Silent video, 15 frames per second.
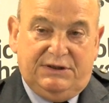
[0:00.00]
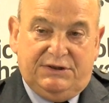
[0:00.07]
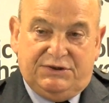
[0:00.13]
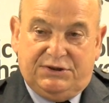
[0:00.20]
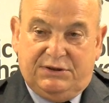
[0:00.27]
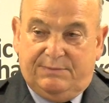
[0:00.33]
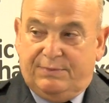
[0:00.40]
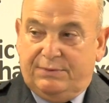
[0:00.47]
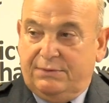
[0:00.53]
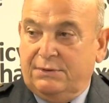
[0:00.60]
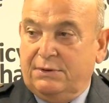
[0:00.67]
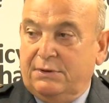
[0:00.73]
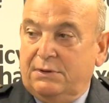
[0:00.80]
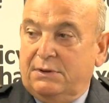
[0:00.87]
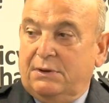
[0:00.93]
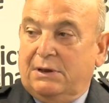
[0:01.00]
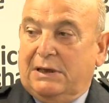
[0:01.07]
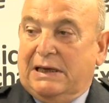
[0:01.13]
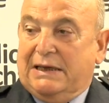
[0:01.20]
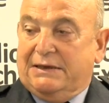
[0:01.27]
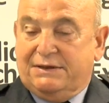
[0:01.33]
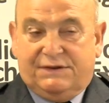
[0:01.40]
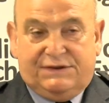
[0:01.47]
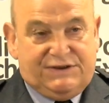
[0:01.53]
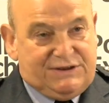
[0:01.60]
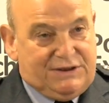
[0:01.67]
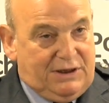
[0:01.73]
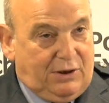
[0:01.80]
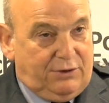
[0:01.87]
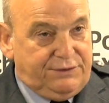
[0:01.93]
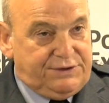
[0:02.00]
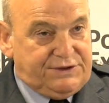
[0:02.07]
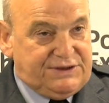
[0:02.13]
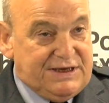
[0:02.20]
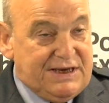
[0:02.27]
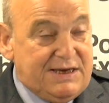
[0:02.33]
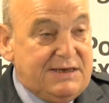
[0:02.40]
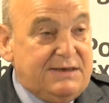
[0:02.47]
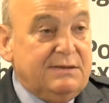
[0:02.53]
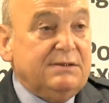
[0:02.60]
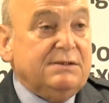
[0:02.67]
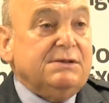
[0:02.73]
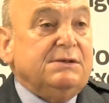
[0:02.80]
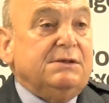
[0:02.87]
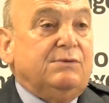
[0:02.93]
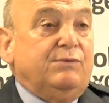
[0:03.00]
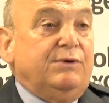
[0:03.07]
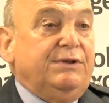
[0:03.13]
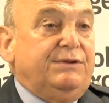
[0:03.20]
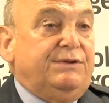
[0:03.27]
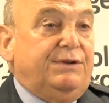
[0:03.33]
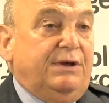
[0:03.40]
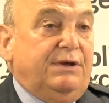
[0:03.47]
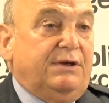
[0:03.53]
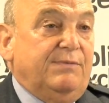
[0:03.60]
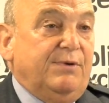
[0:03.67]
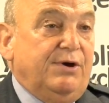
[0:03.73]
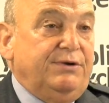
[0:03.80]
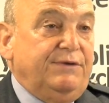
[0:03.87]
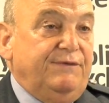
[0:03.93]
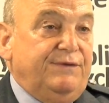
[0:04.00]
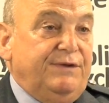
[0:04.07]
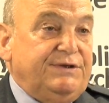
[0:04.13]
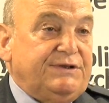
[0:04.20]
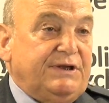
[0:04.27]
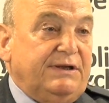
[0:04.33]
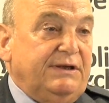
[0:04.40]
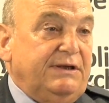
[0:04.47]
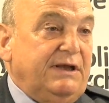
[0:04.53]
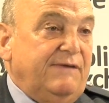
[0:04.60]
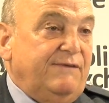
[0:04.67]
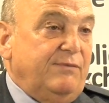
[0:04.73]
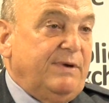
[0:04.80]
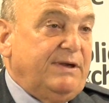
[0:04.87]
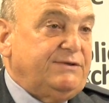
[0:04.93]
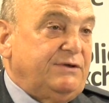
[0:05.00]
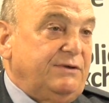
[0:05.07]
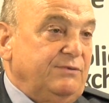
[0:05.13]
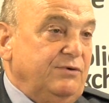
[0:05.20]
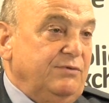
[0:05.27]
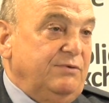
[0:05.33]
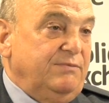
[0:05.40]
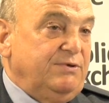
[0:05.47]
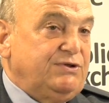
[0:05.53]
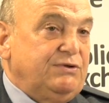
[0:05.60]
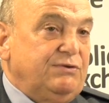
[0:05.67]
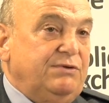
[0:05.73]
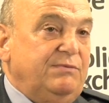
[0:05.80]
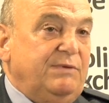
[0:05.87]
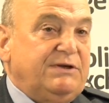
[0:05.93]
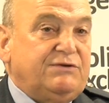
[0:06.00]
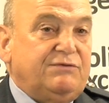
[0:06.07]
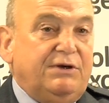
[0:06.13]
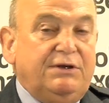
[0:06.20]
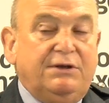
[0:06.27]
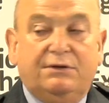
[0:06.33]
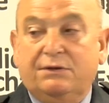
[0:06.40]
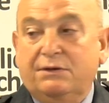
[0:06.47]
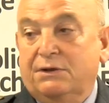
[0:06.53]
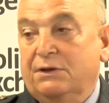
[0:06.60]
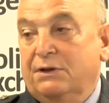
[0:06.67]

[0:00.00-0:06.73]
leadership on the sea with the command of the Standing Naval Maritime Group Number 2 in the Mediterranean,